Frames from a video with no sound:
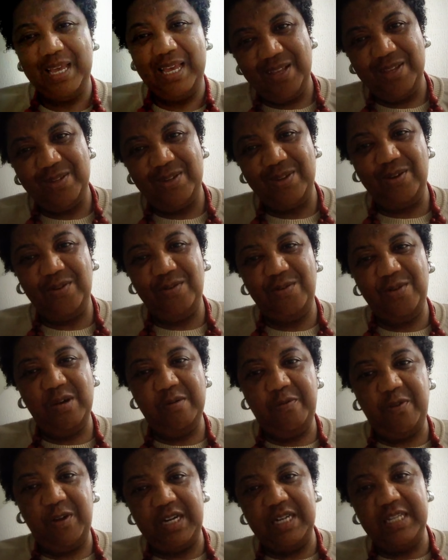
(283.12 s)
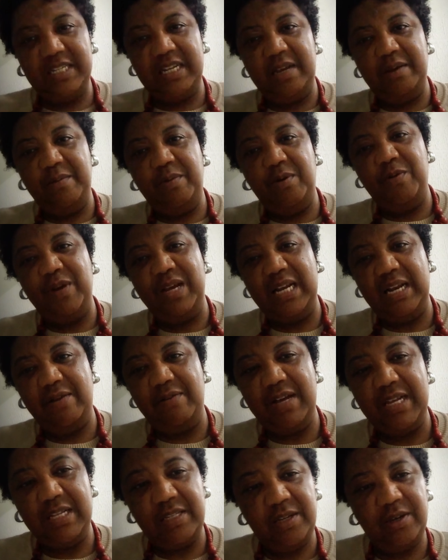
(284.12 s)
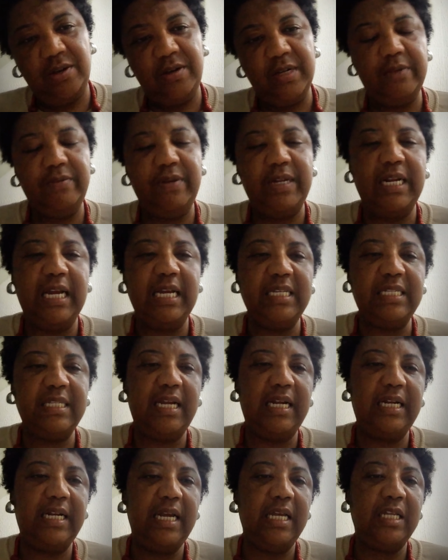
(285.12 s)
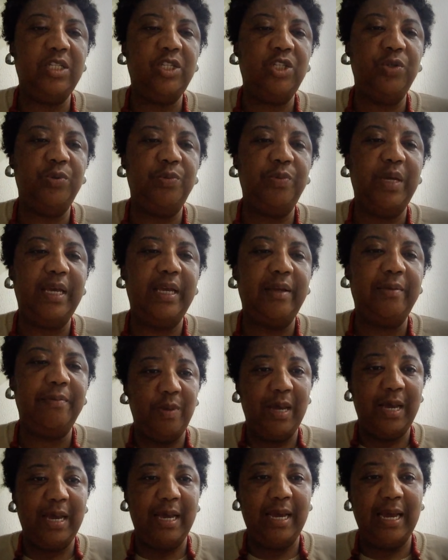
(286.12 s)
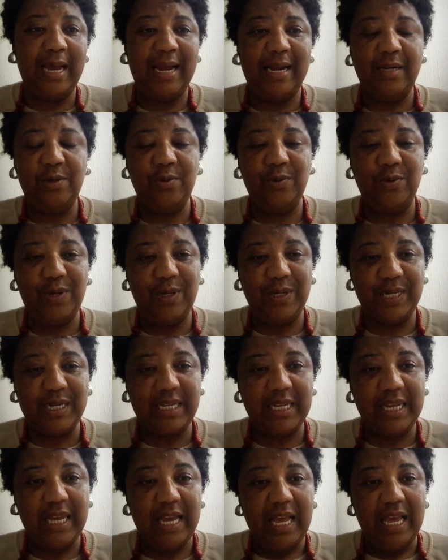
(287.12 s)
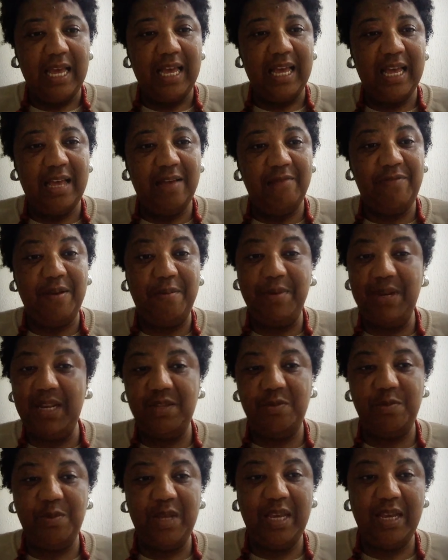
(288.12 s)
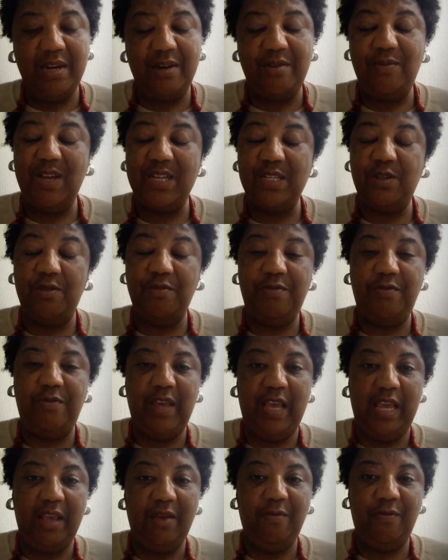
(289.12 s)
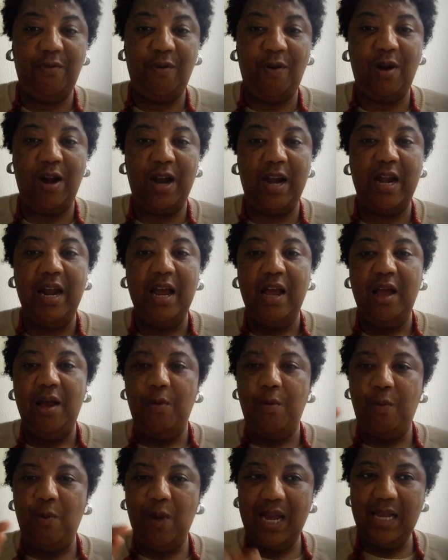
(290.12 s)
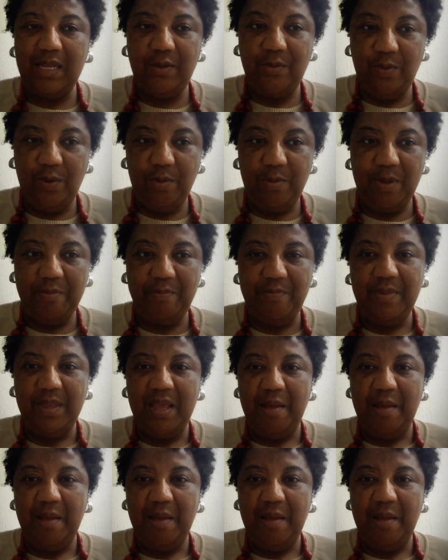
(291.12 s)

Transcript: So, for example, when I was young, when I started to make my artwork, feminism here was something for white woman,